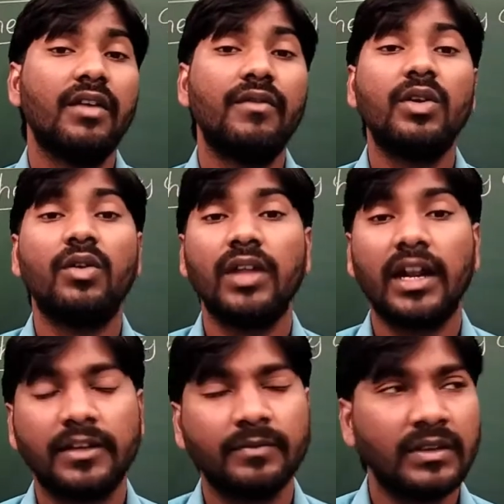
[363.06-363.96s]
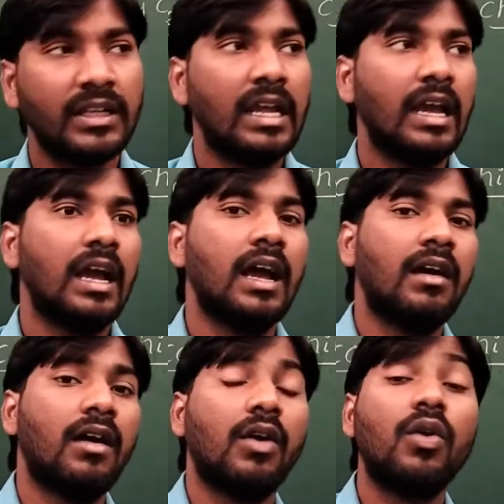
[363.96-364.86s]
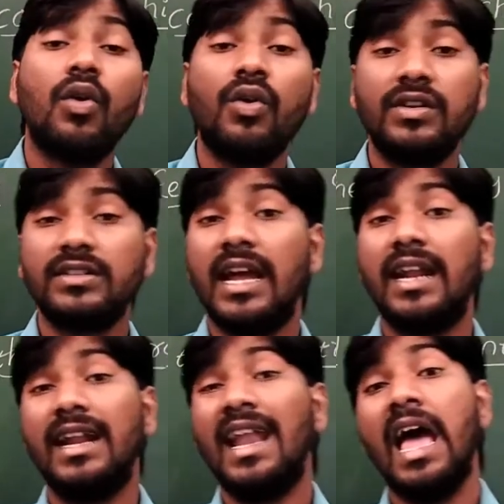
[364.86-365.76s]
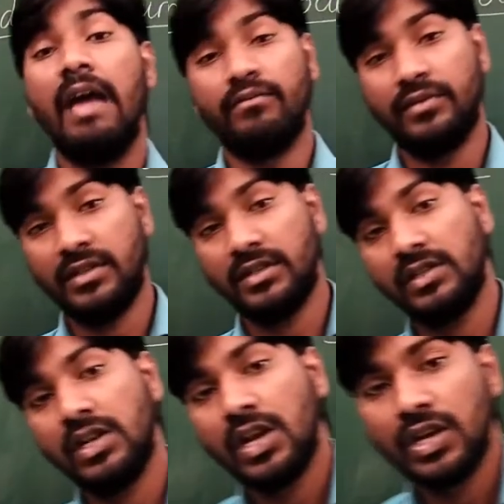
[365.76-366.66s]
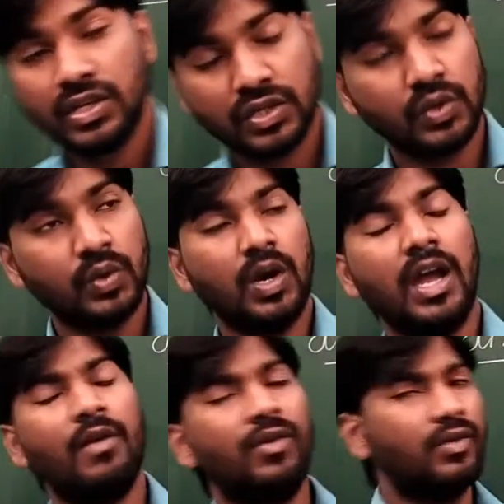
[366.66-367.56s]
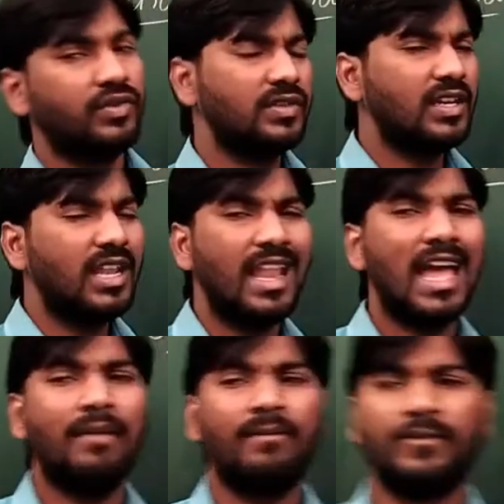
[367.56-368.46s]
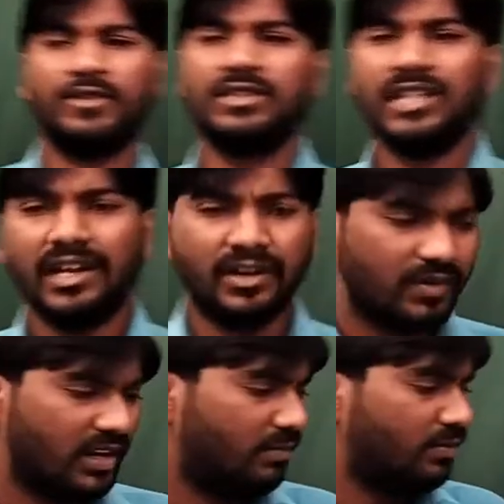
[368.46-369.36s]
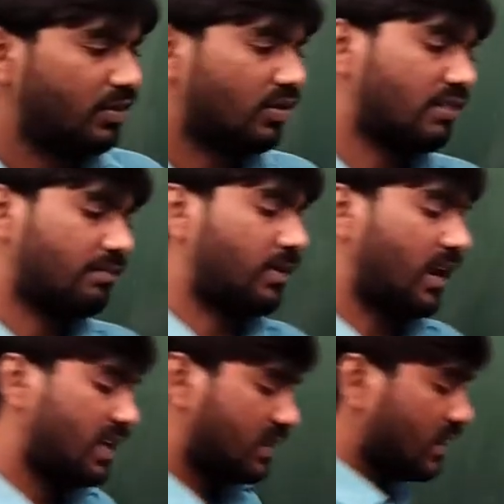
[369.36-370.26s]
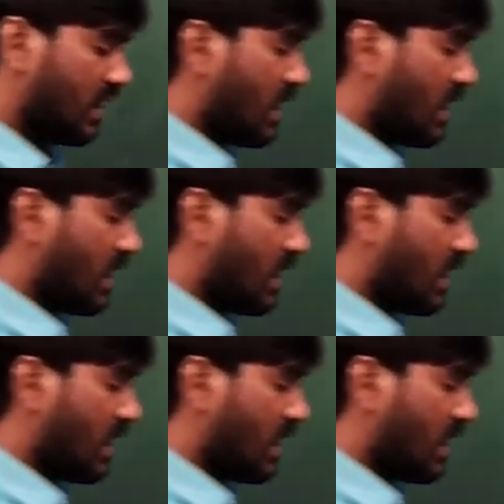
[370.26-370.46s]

We know that goats and lambs. So I want to see lambs there, very pure place,